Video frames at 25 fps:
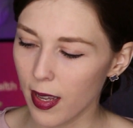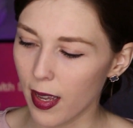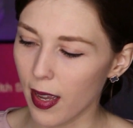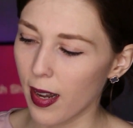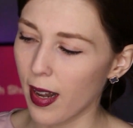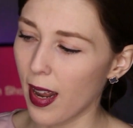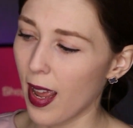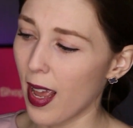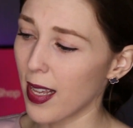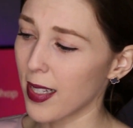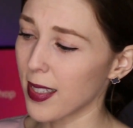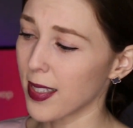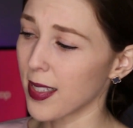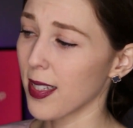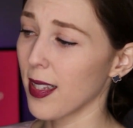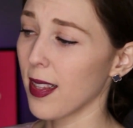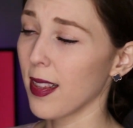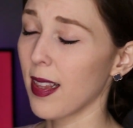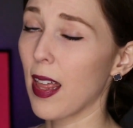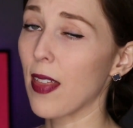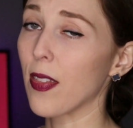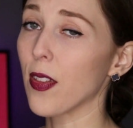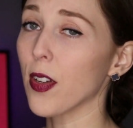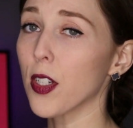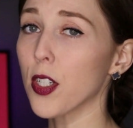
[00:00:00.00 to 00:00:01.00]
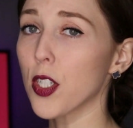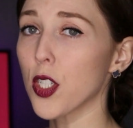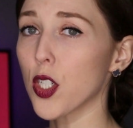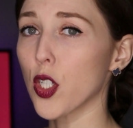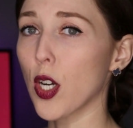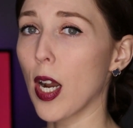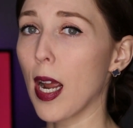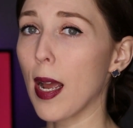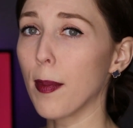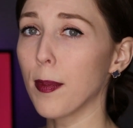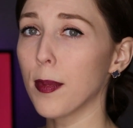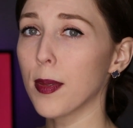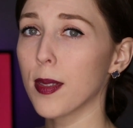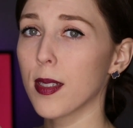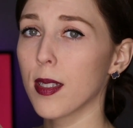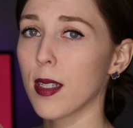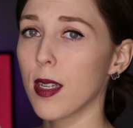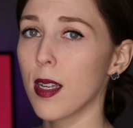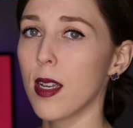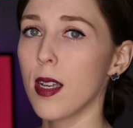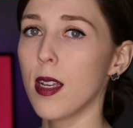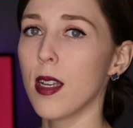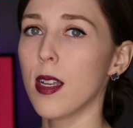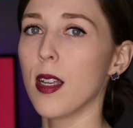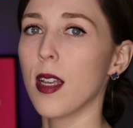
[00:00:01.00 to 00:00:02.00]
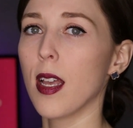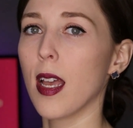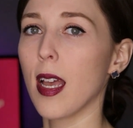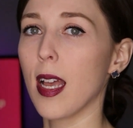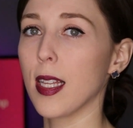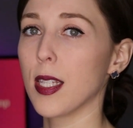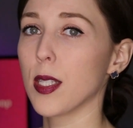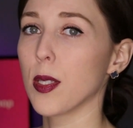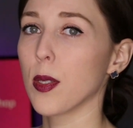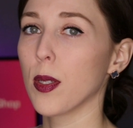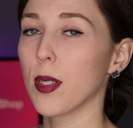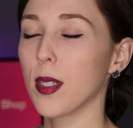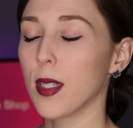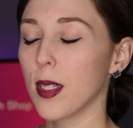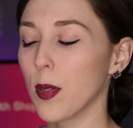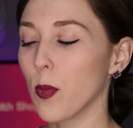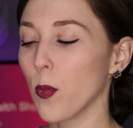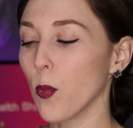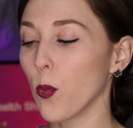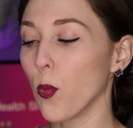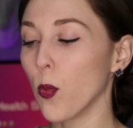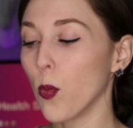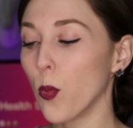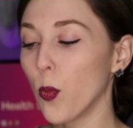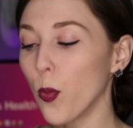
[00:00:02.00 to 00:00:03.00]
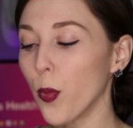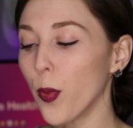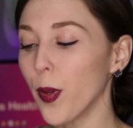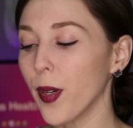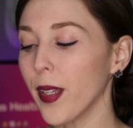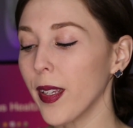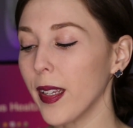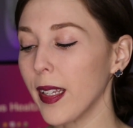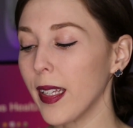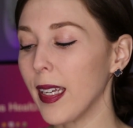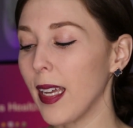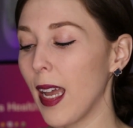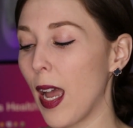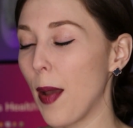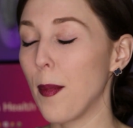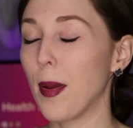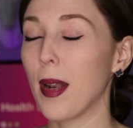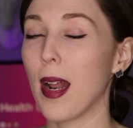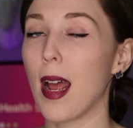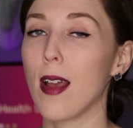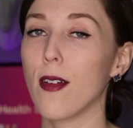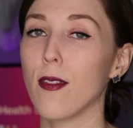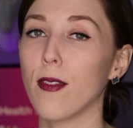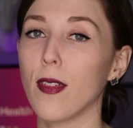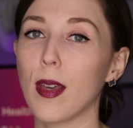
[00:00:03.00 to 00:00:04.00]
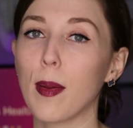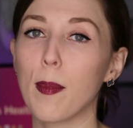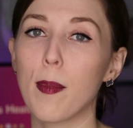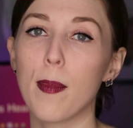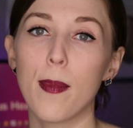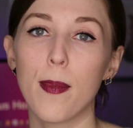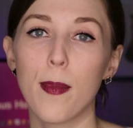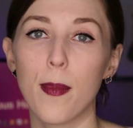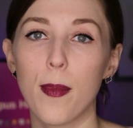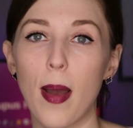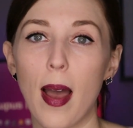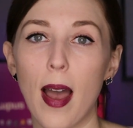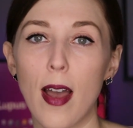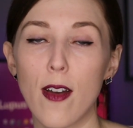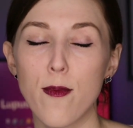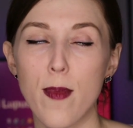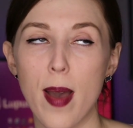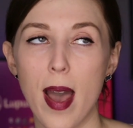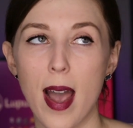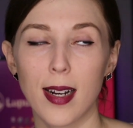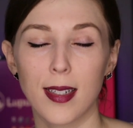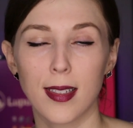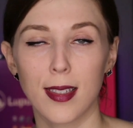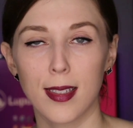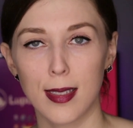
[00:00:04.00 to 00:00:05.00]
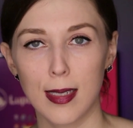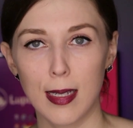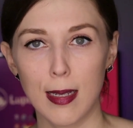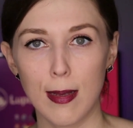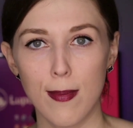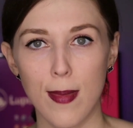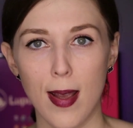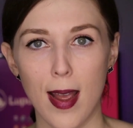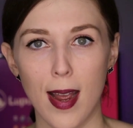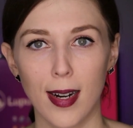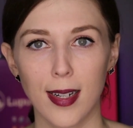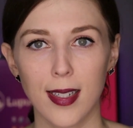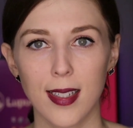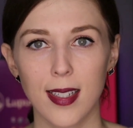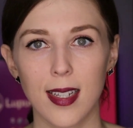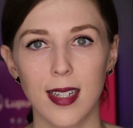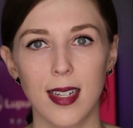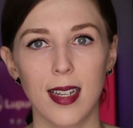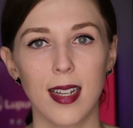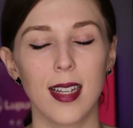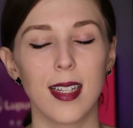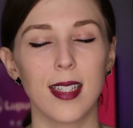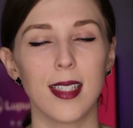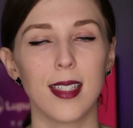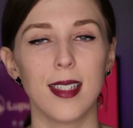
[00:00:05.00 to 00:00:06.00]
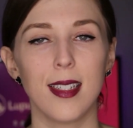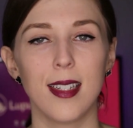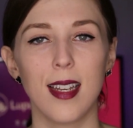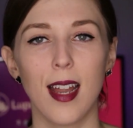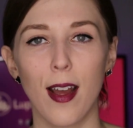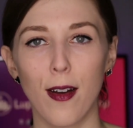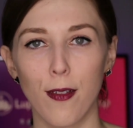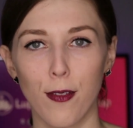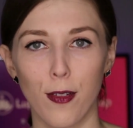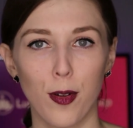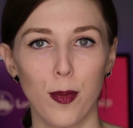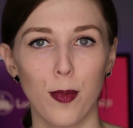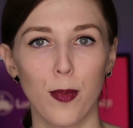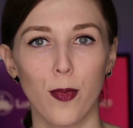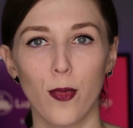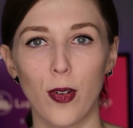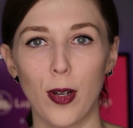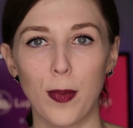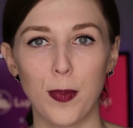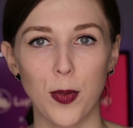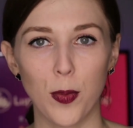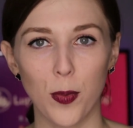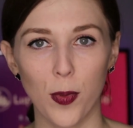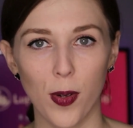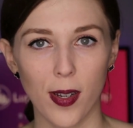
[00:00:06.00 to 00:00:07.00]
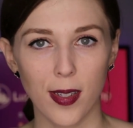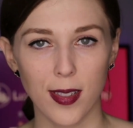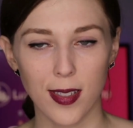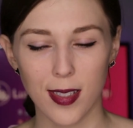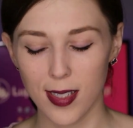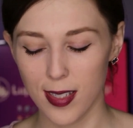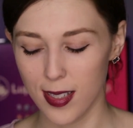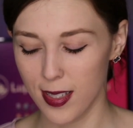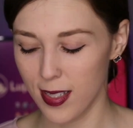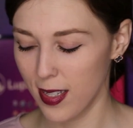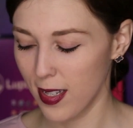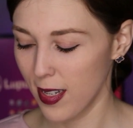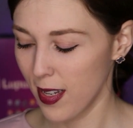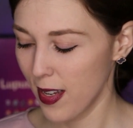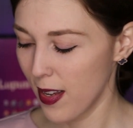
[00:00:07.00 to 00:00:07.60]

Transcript: It has leather straps. It's really, I mean, I've packed this to the max and it has never ripped once.